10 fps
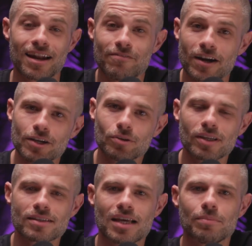And a very
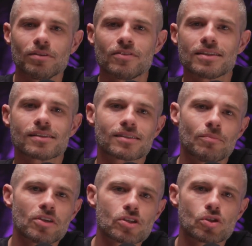cool example of this is
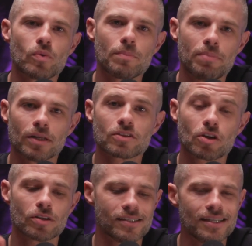something SUI built
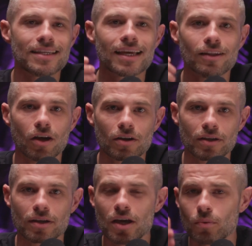called ZK
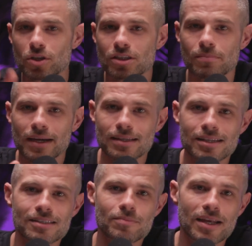Login, which is a
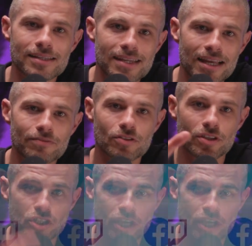mechanism that is native to the